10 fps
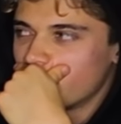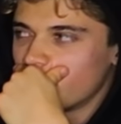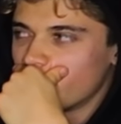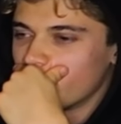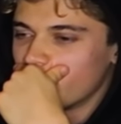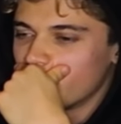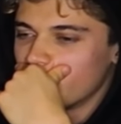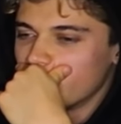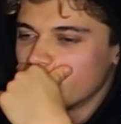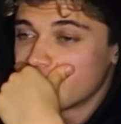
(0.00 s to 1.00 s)

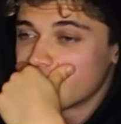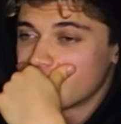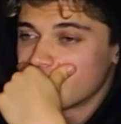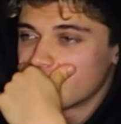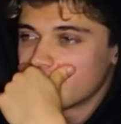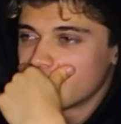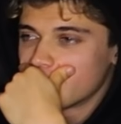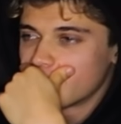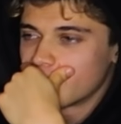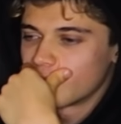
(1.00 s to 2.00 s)

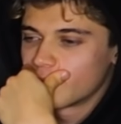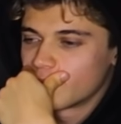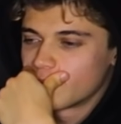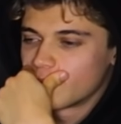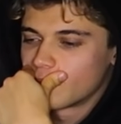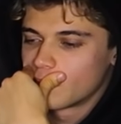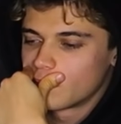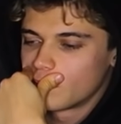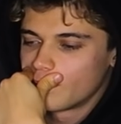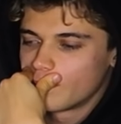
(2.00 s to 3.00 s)

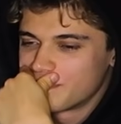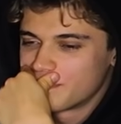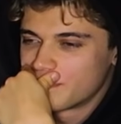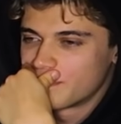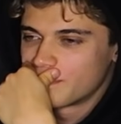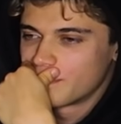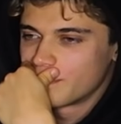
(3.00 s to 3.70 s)
[no speech]